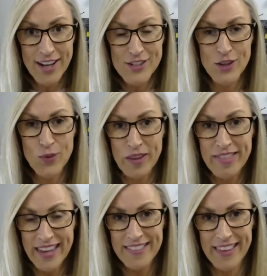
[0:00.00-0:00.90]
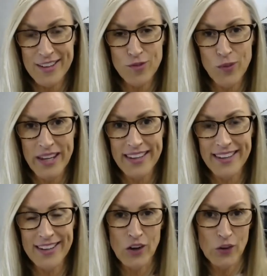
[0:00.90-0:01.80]
So we think that if we
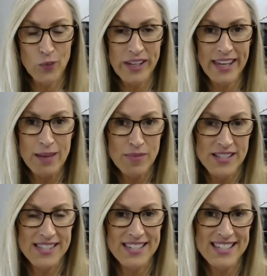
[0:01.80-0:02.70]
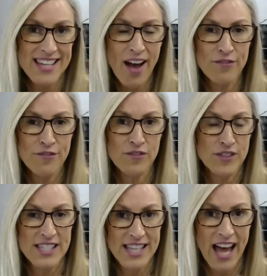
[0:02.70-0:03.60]
keep this tough
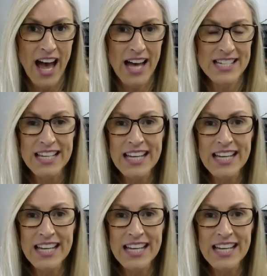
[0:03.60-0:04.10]
facade,